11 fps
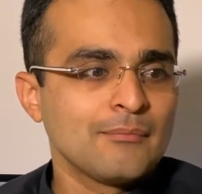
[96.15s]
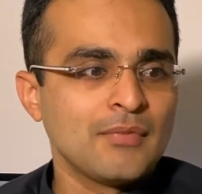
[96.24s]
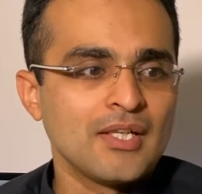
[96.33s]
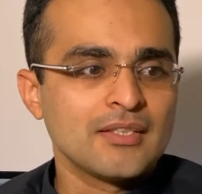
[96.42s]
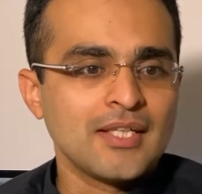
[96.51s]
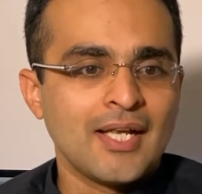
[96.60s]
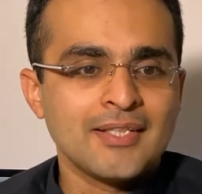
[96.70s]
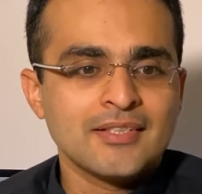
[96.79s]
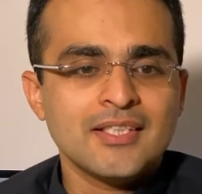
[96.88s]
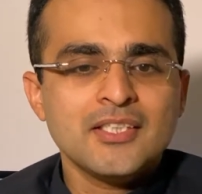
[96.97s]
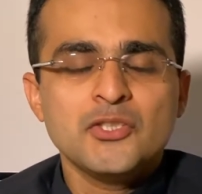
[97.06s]

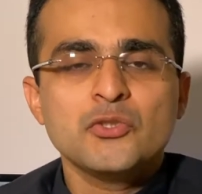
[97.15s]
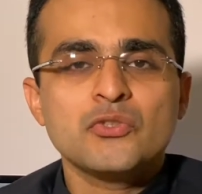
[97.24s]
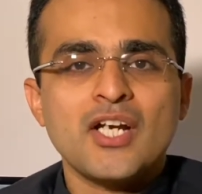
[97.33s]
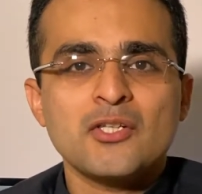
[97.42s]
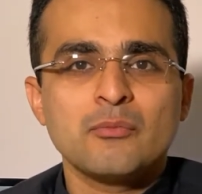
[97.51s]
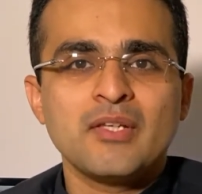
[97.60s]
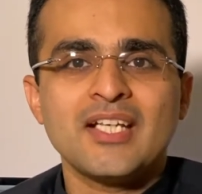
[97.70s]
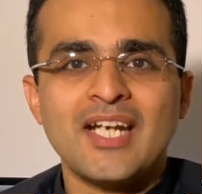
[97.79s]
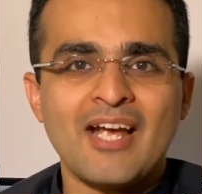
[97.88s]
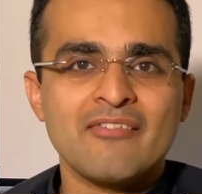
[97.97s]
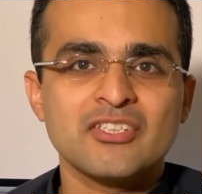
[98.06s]
And then you try to make an
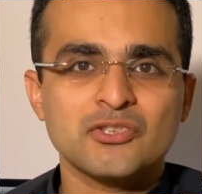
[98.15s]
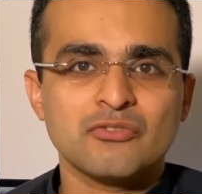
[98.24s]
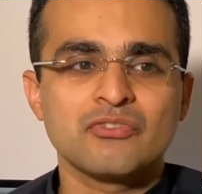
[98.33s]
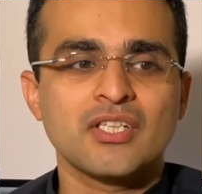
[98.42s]
average of